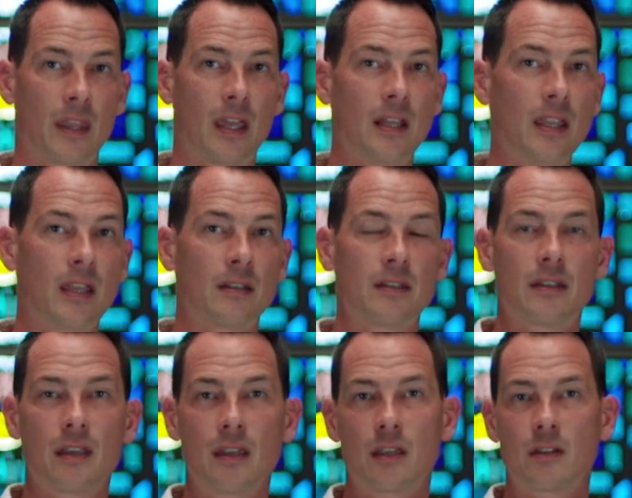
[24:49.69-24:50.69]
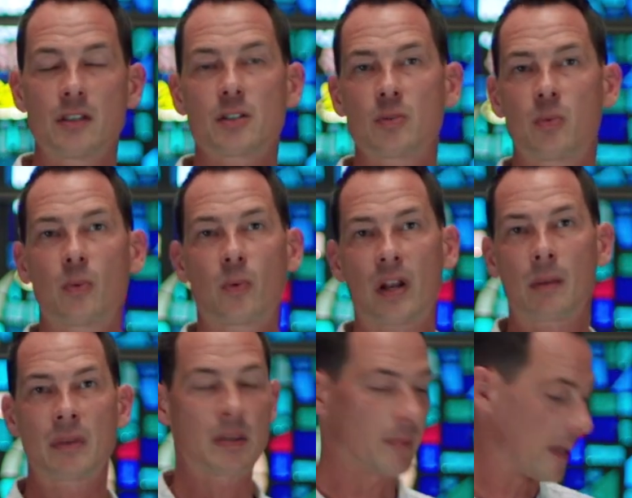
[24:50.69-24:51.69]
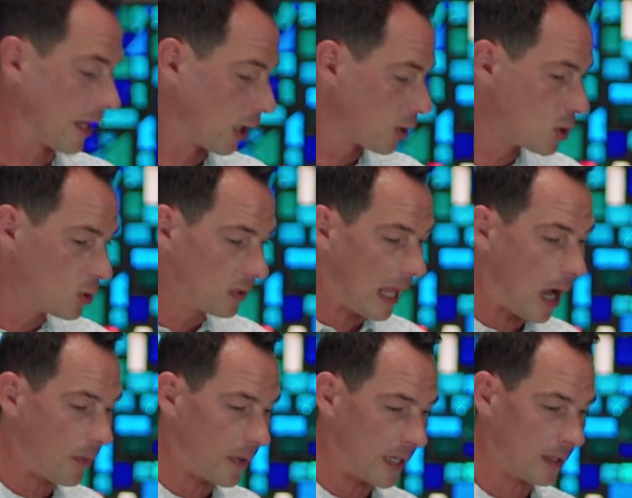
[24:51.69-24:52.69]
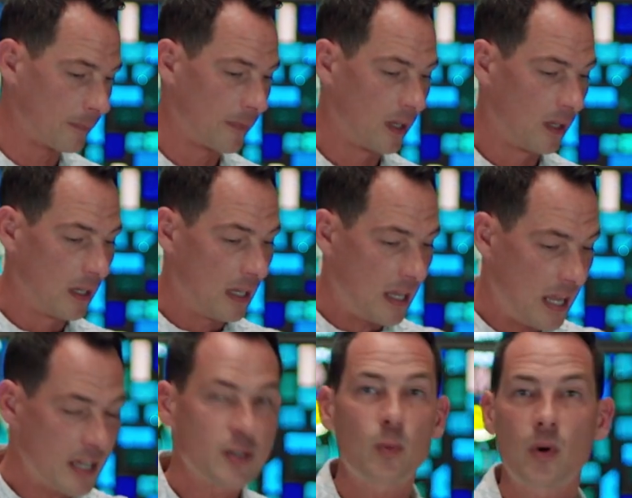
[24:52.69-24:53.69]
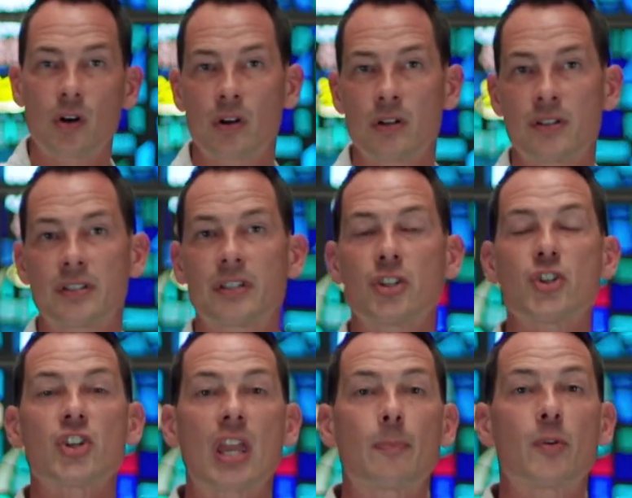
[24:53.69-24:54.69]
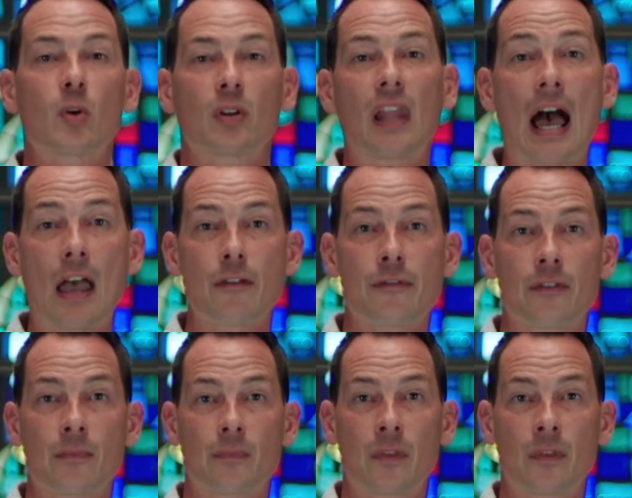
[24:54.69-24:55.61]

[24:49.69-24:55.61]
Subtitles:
And this is what I mean by that. Are you allowing His words to shape your life?